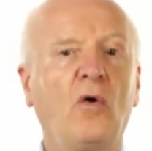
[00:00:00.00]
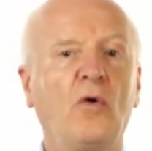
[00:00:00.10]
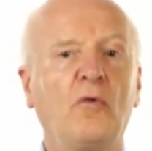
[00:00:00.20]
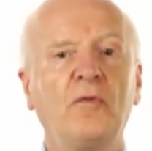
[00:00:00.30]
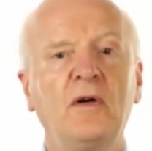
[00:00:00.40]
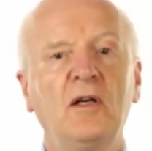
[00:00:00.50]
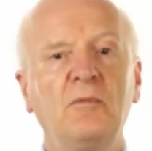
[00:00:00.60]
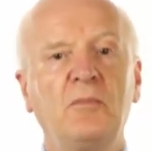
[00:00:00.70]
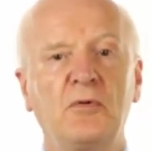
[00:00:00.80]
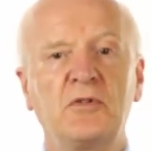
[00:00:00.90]
of
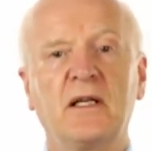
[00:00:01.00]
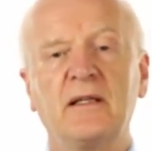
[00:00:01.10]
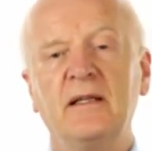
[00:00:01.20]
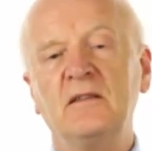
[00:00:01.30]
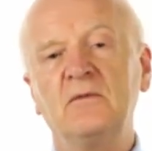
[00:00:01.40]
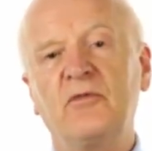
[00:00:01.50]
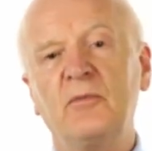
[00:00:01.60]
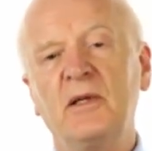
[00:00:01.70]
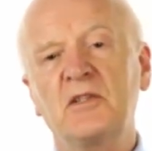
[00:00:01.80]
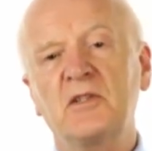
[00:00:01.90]
project
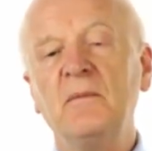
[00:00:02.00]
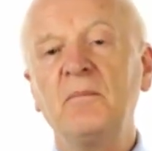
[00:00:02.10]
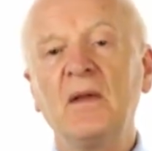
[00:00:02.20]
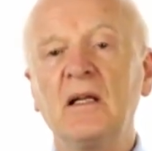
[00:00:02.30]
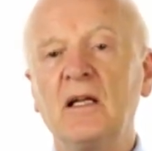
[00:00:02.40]
information.